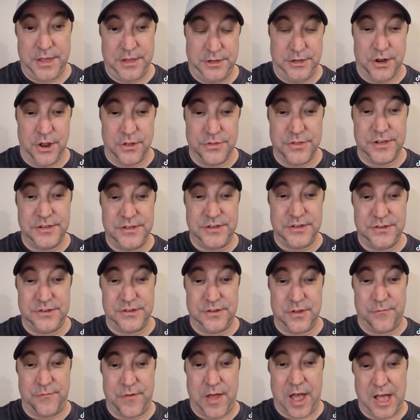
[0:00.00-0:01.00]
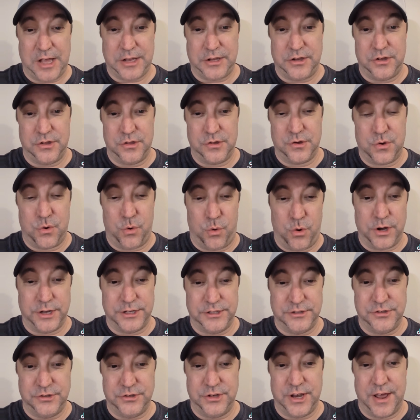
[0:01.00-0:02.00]
You know, this is the value of the
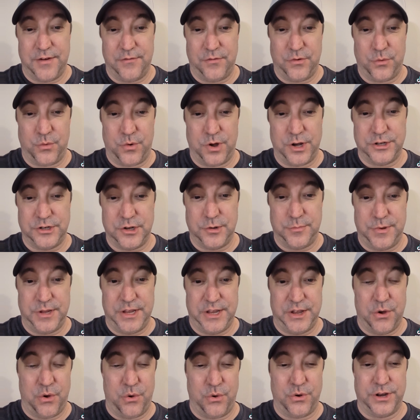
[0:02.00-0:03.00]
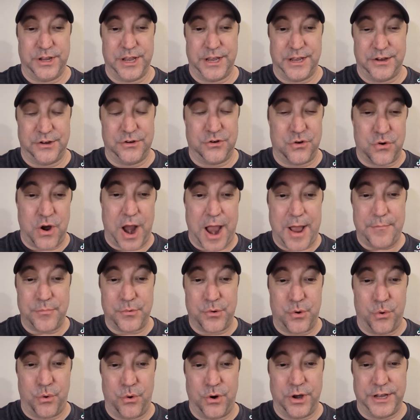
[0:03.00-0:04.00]
coins. You never want to be holding crap
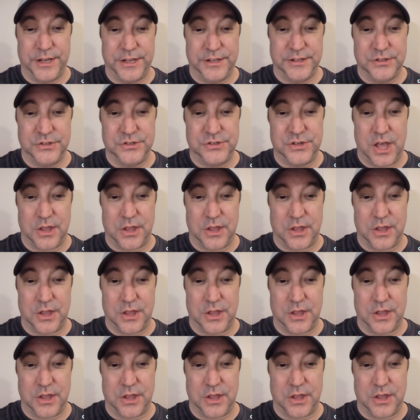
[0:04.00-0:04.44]
coins.